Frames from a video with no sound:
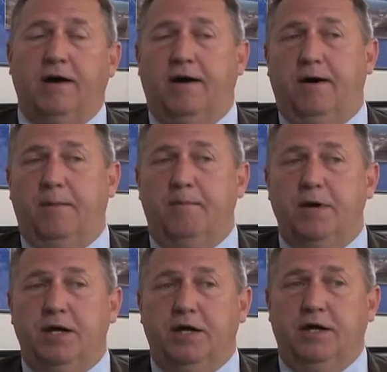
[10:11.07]
and
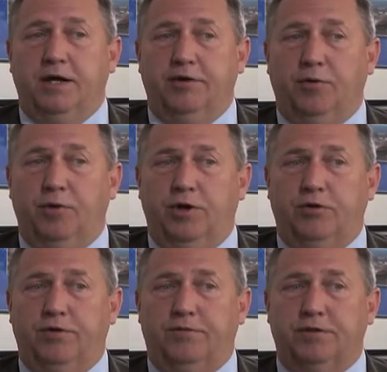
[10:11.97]
that we
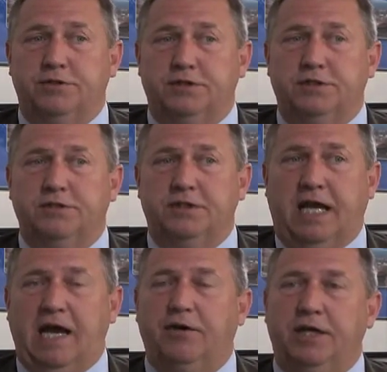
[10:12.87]
are the first
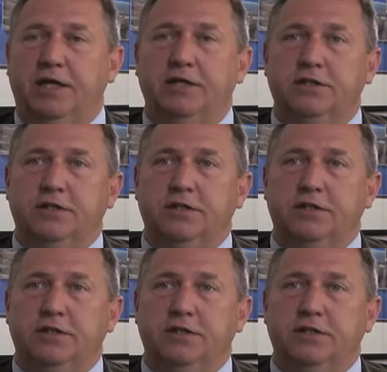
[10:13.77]
county